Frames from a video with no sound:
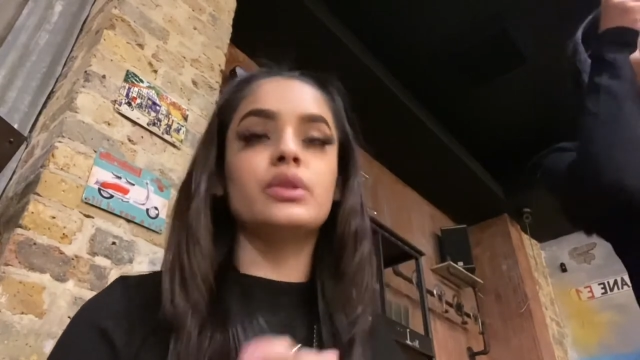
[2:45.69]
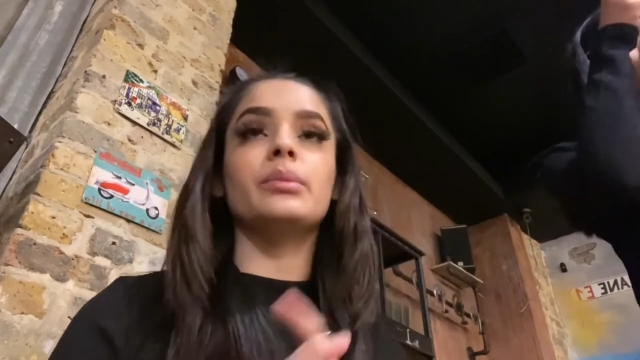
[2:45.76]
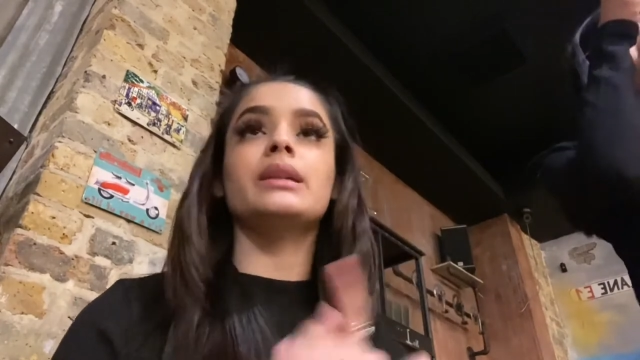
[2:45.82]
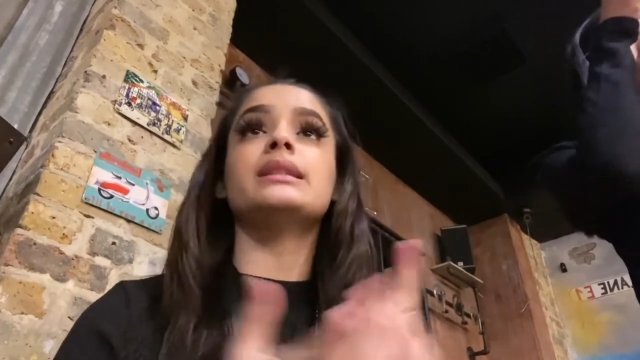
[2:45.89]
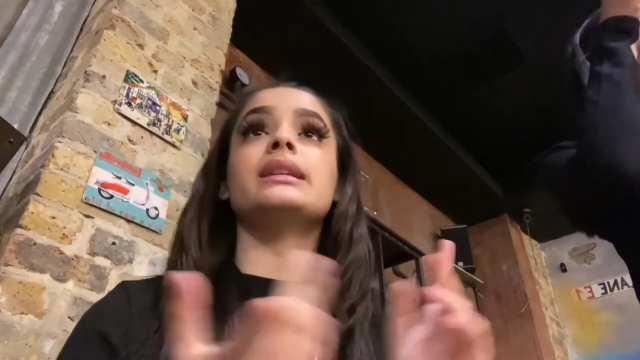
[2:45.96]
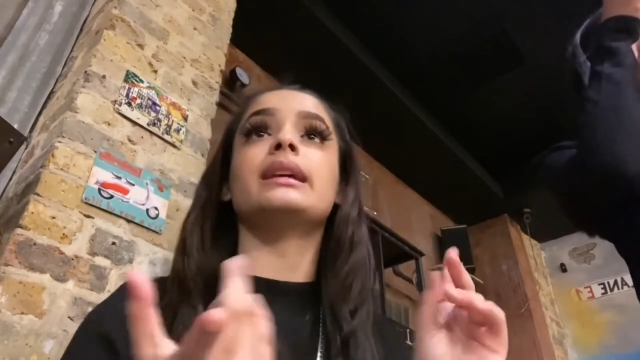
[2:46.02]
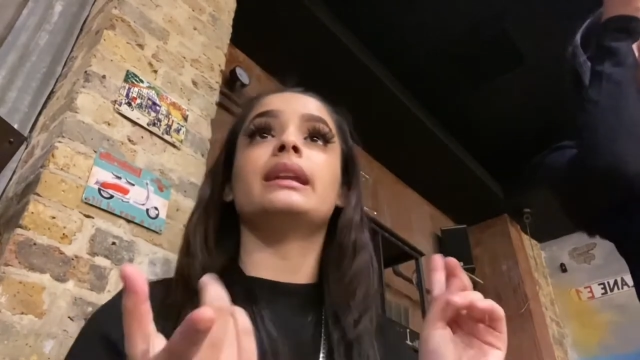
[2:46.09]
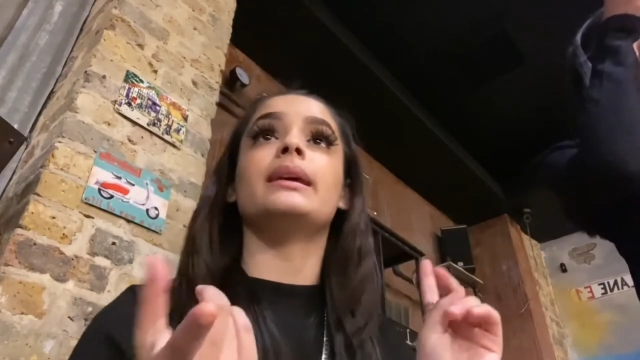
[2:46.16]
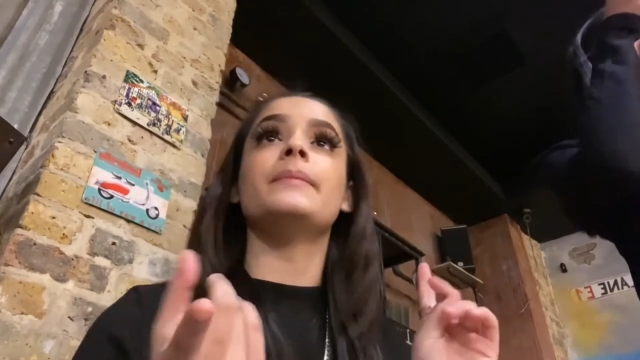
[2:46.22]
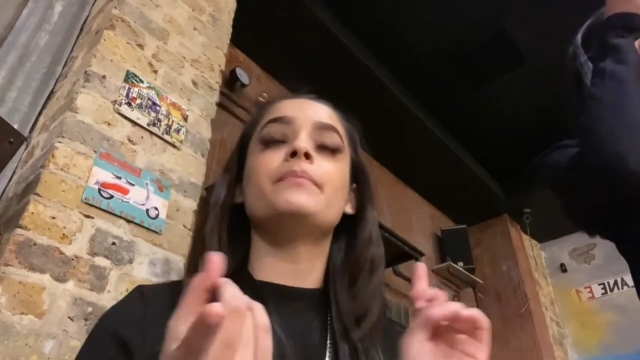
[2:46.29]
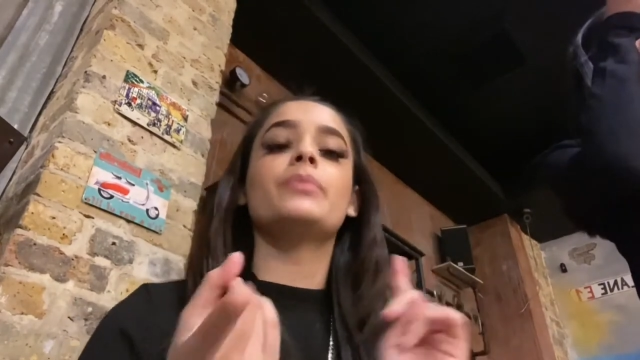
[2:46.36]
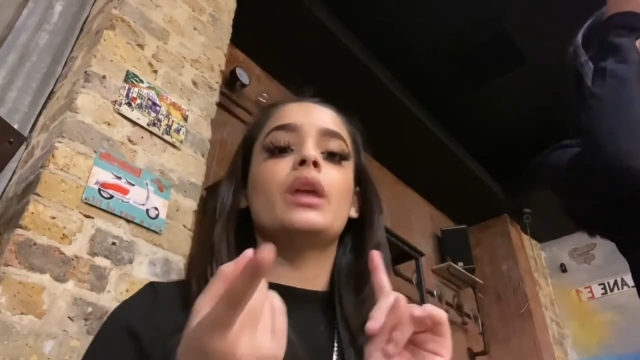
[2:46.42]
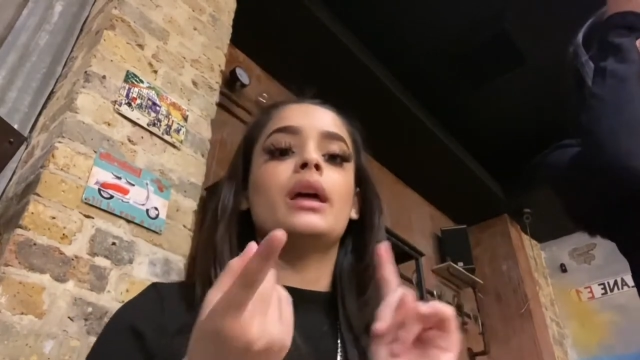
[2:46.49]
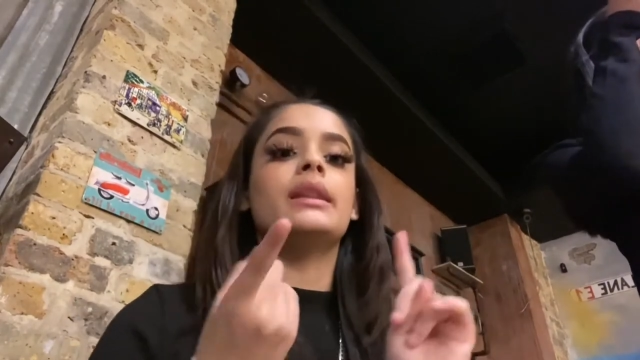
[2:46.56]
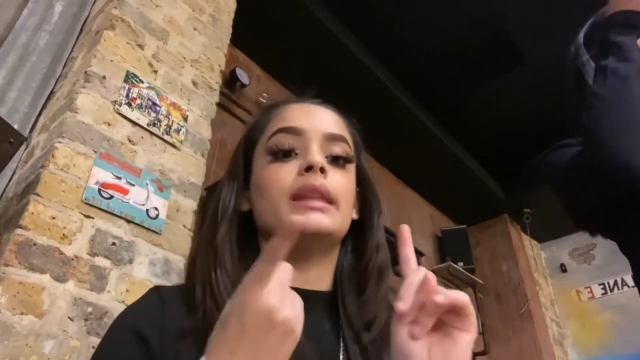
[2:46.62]
So basically
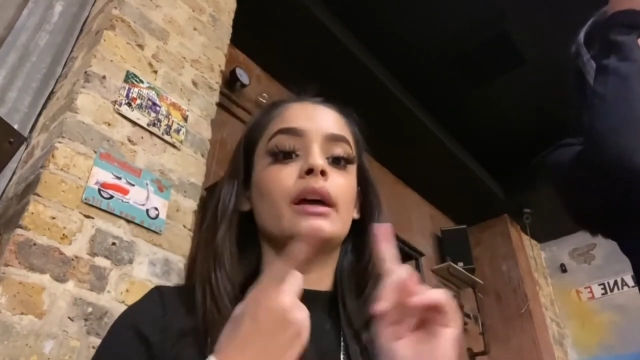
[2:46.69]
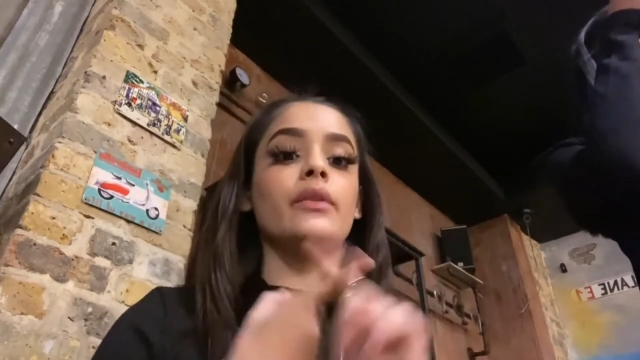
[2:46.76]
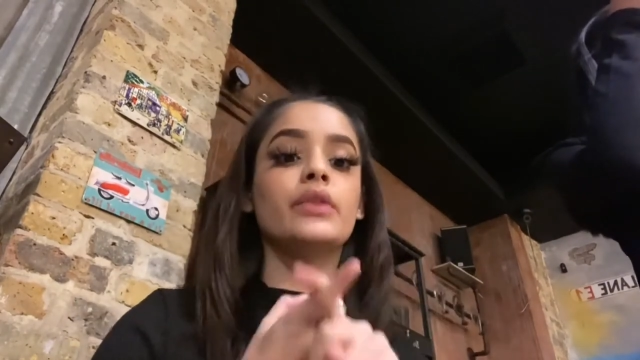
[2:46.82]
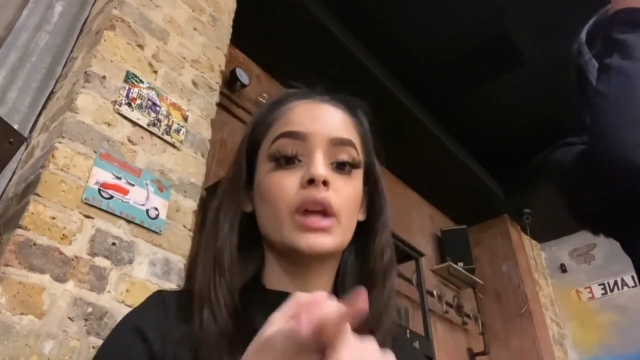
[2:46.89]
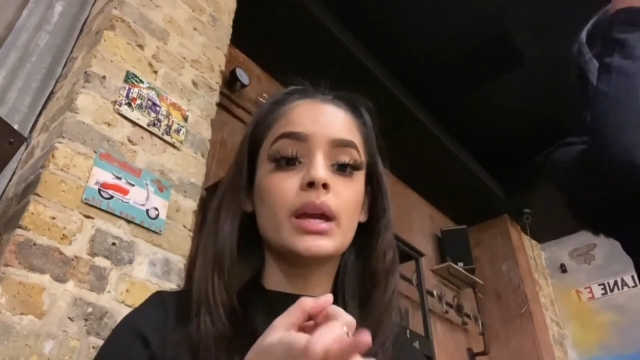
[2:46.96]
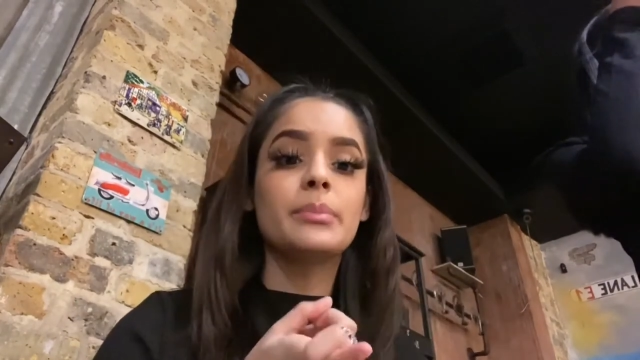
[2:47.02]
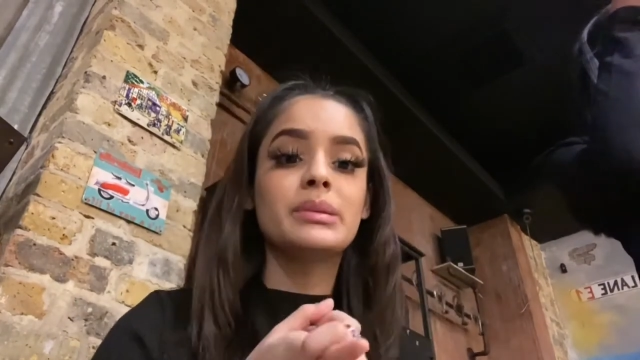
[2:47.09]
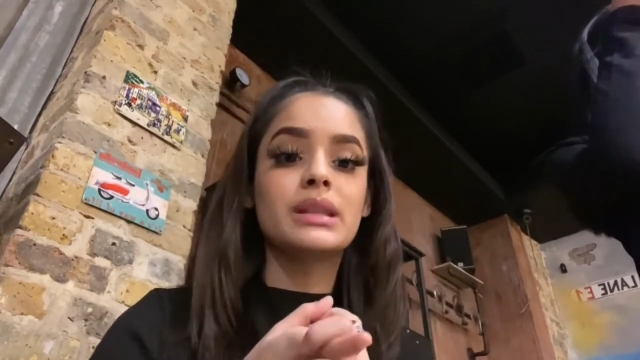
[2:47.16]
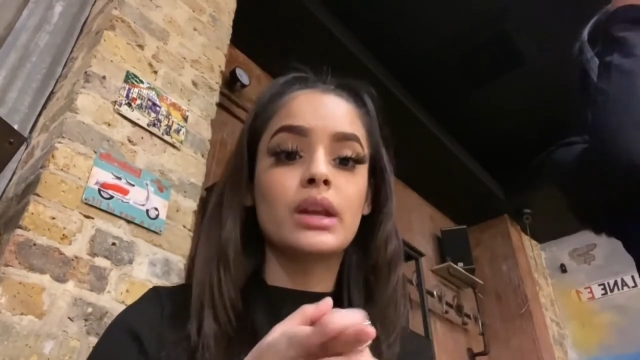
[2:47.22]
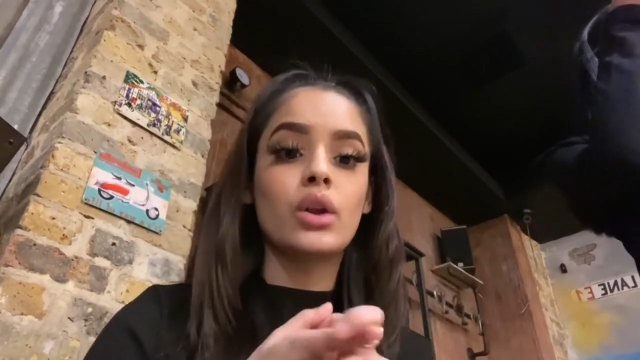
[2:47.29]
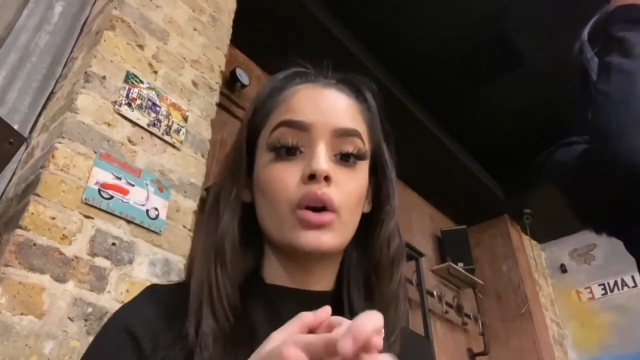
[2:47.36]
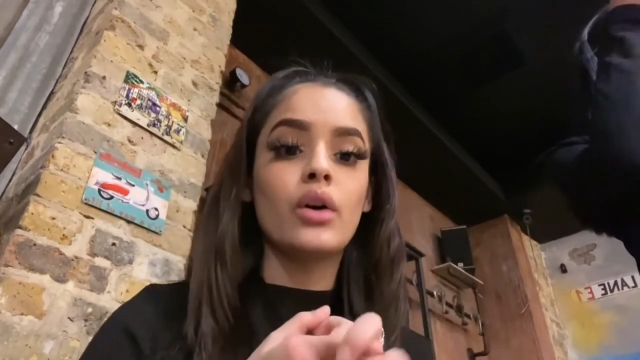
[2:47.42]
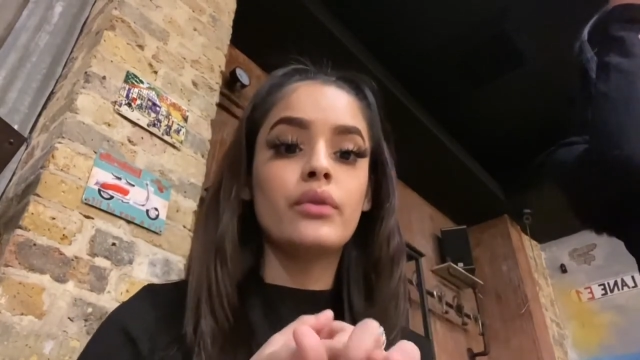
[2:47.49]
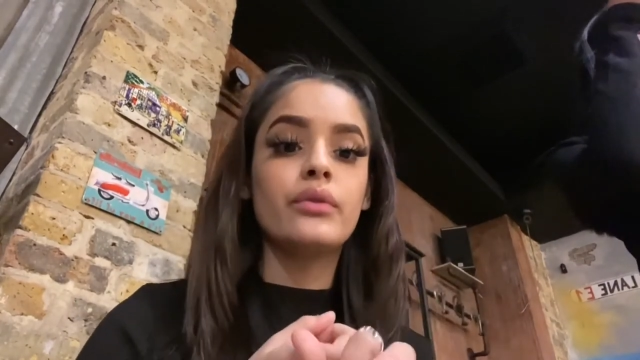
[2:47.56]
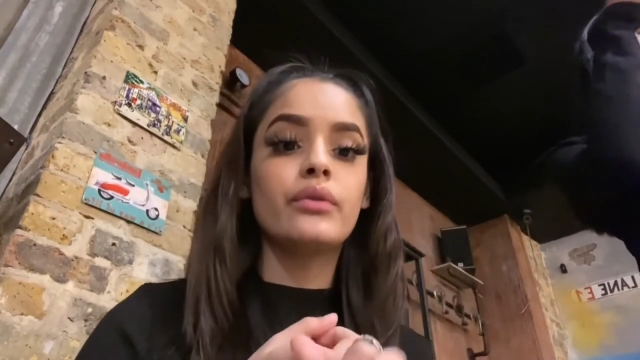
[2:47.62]
they have 30%
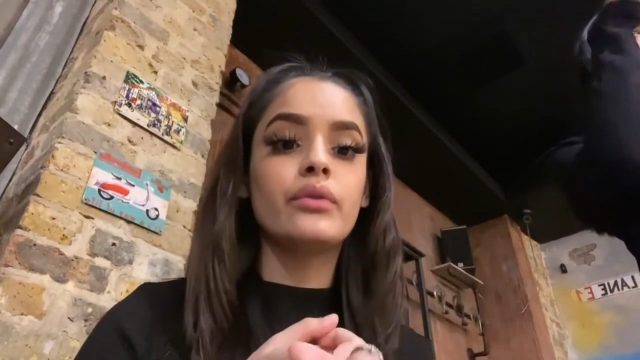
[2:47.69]
off